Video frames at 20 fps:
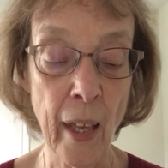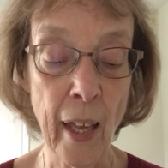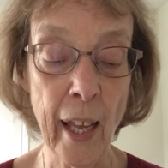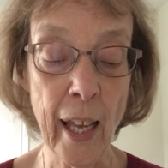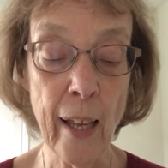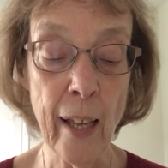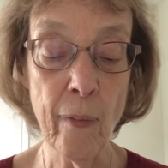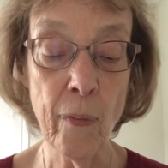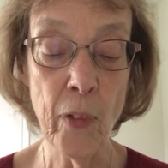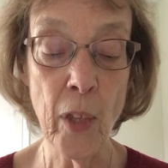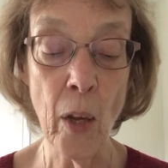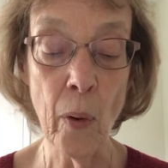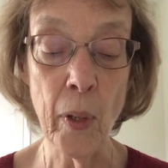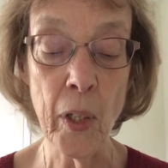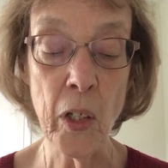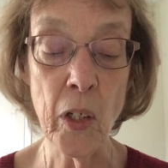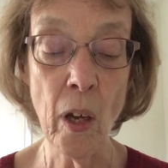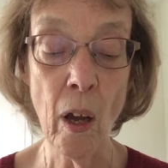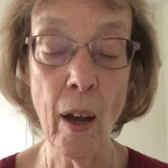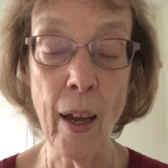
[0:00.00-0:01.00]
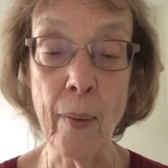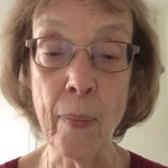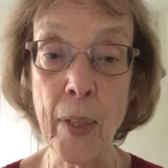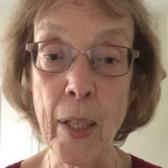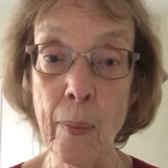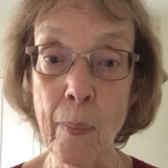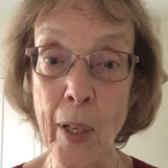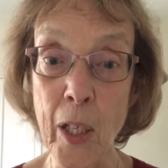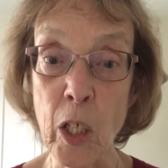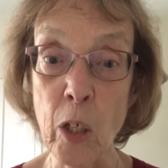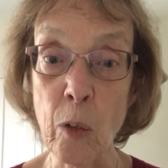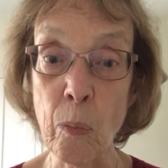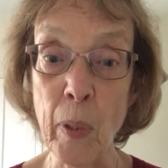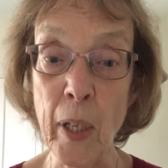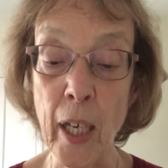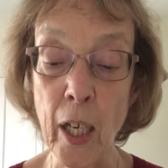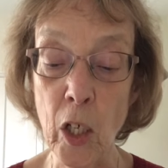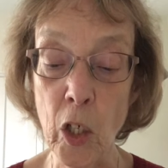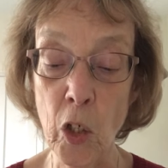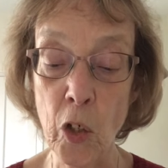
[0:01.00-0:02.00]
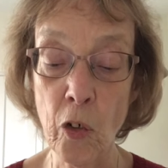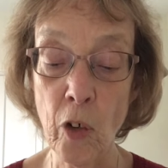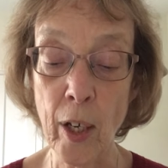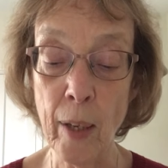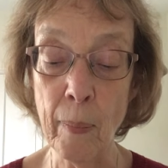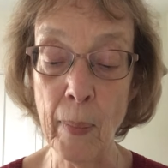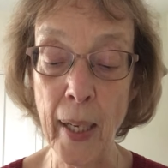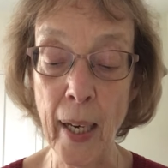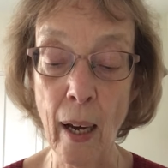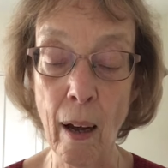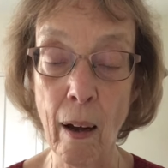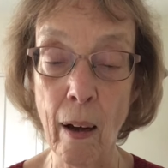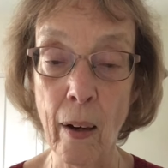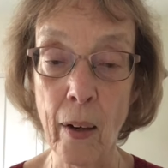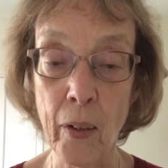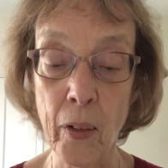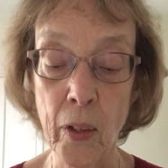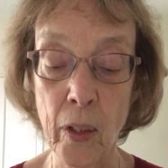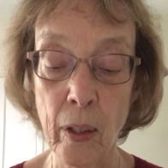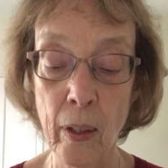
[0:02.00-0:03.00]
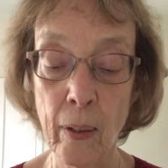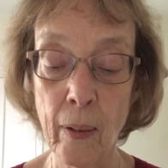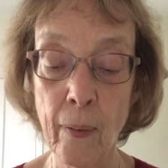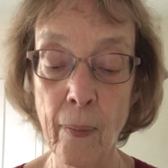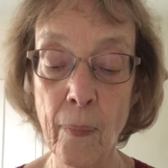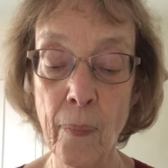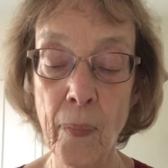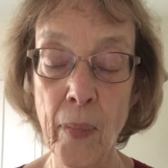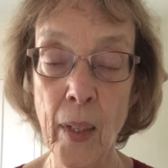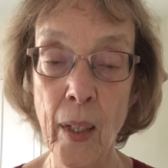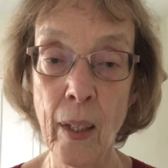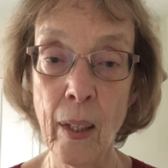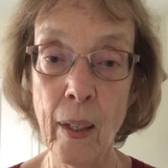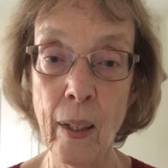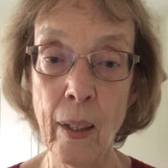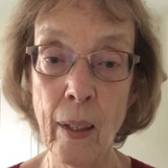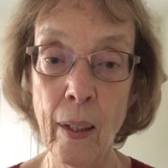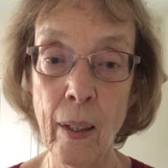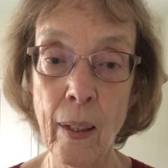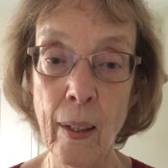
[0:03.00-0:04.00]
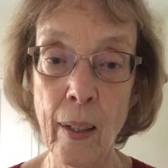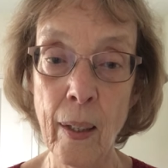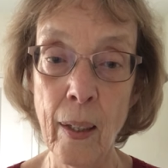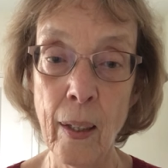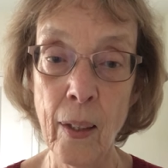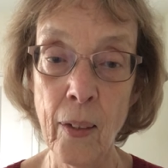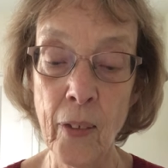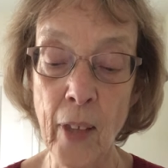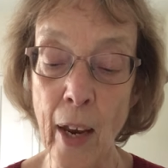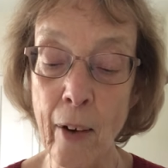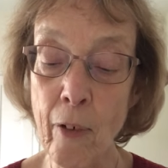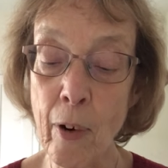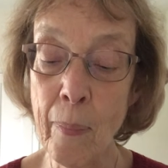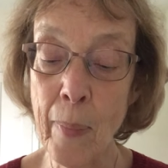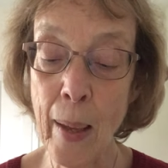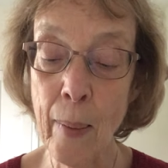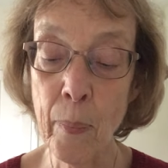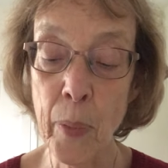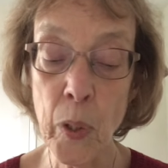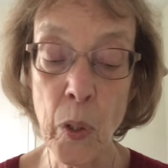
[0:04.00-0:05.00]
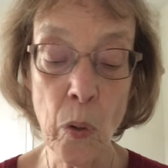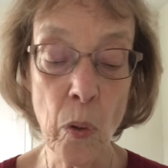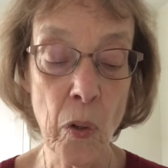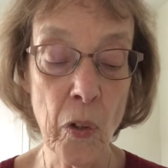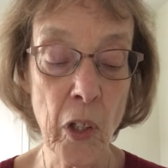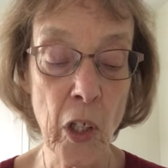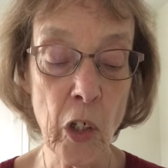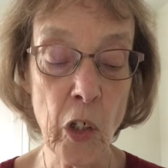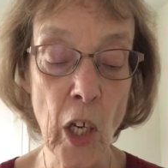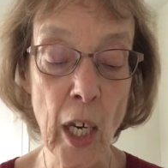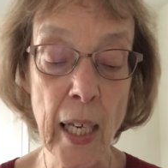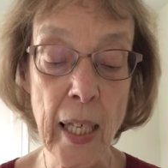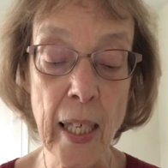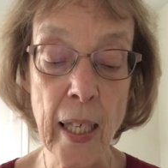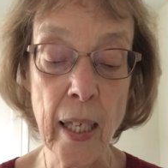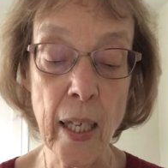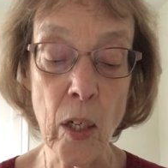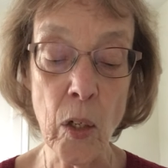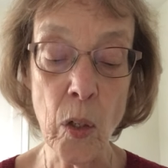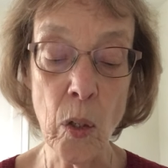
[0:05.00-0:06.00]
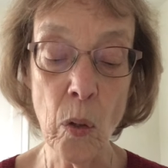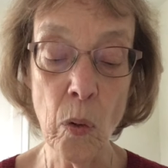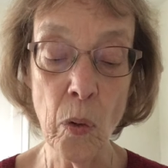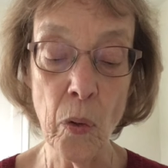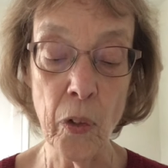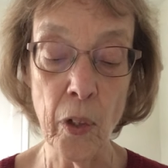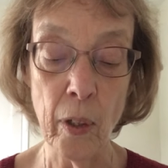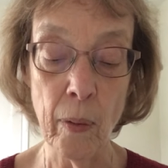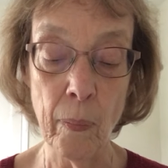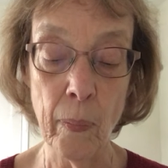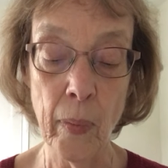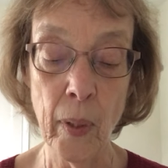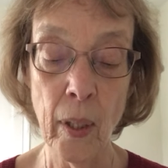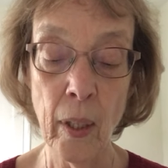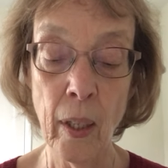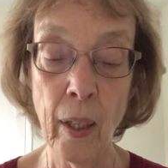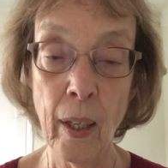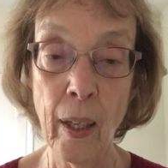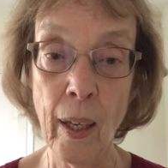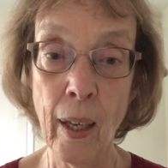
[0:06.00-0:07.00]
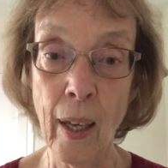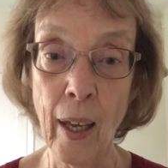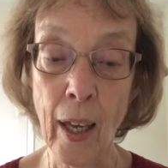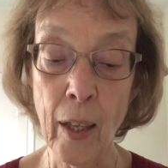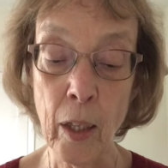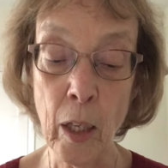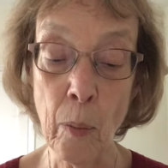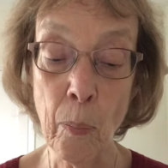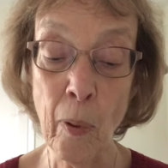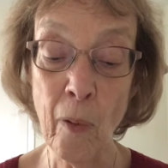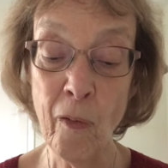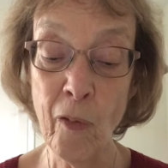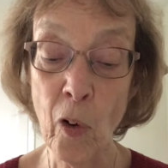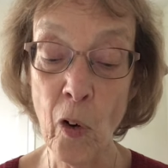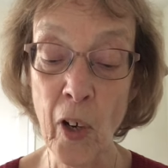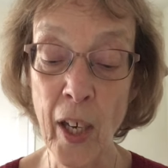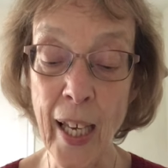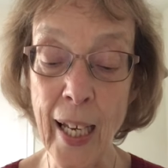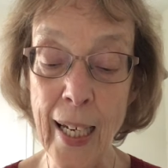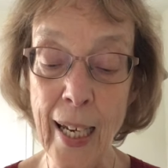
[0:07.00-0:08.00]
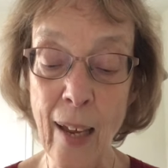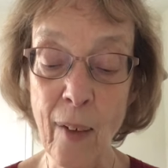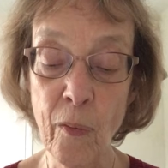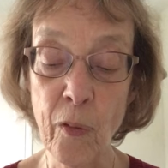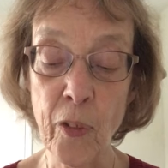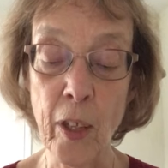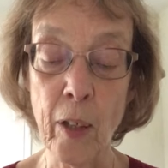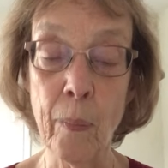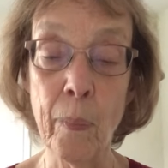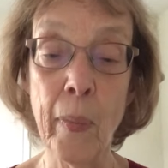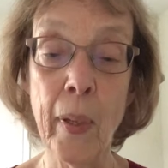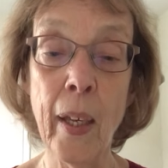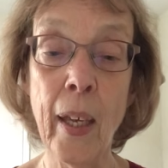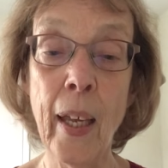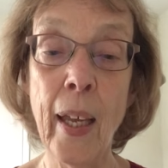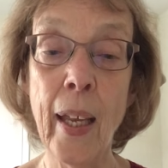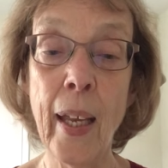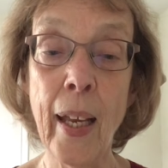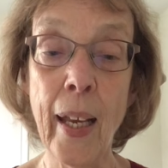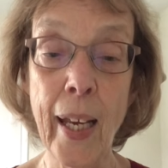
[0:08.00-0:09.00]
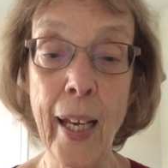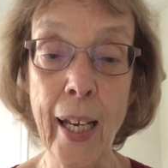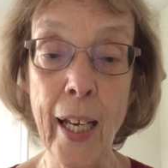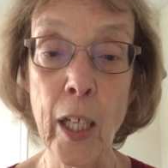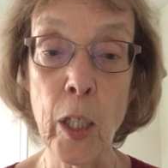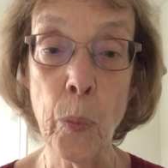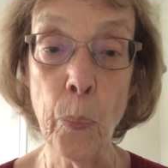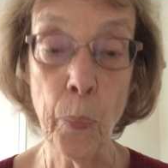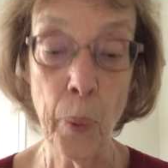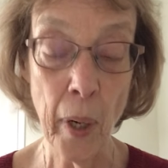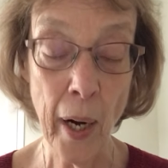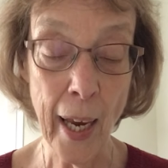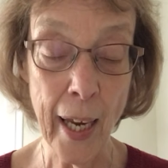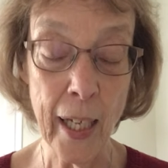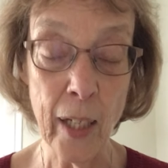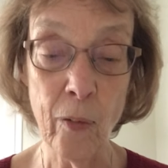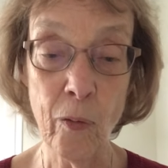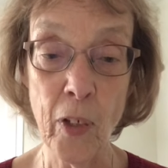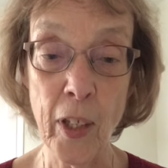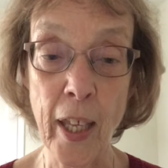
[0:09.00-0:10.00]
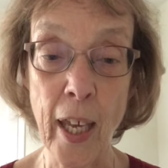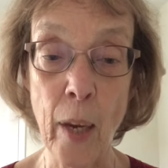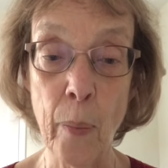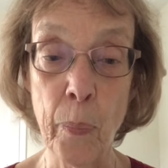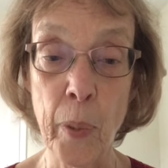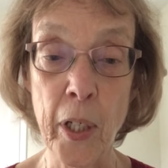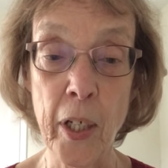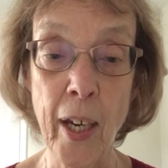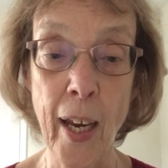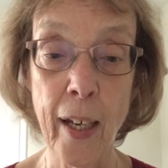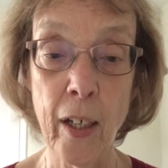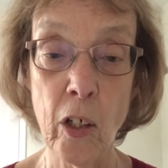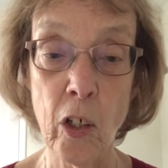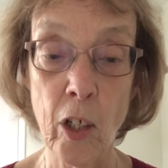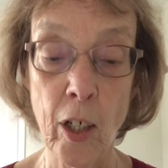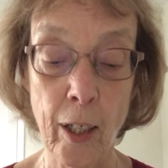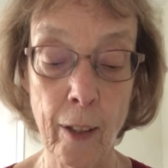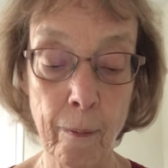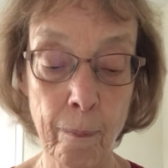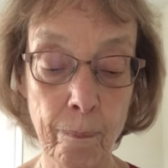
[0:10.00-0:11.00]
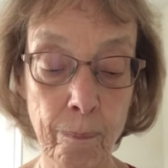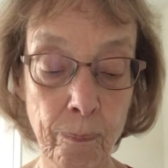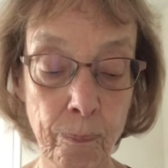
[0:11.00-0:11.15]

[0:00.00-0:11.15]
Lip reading: even though at times it must have been extremely hard. They remembered all that Jesus had taught them, and that before he left them, he had prayed for their protection.